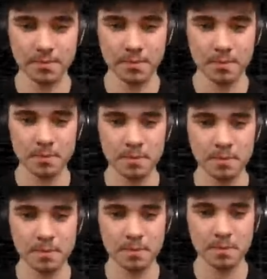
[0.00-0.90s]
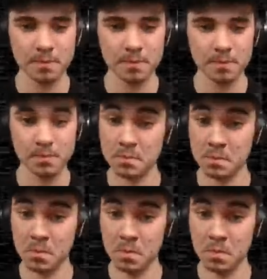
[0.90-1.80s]

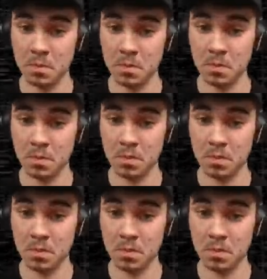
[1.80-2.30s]
Nothing is said.